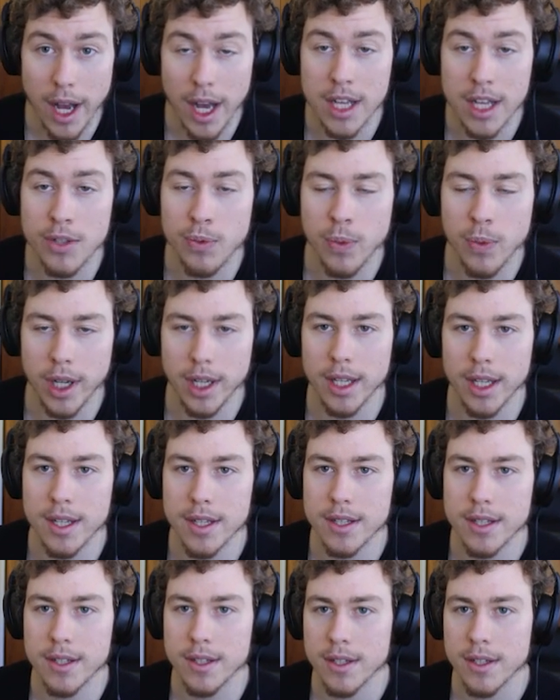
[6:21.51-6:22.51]
as well
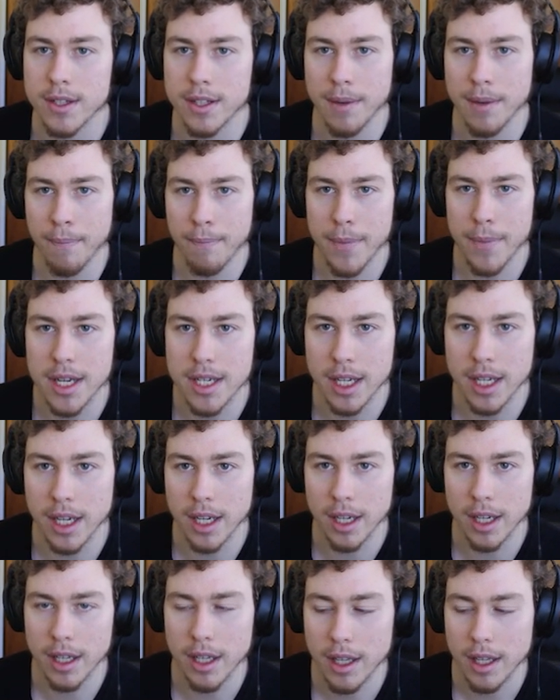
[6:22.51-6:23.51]
as
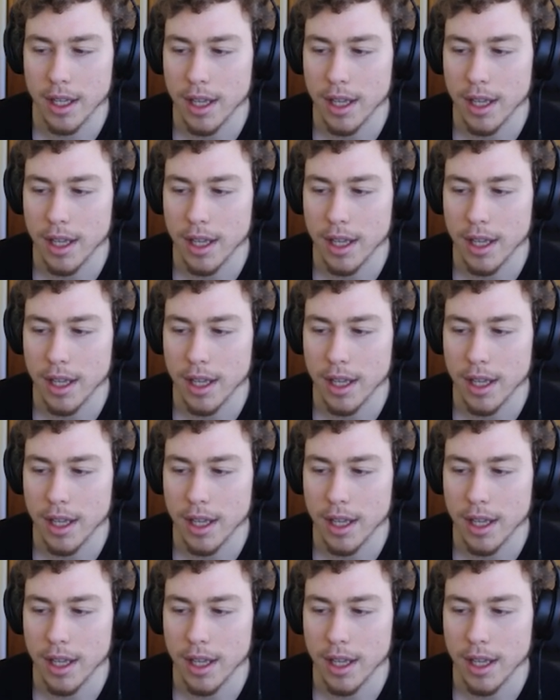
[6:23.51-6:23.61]
submitting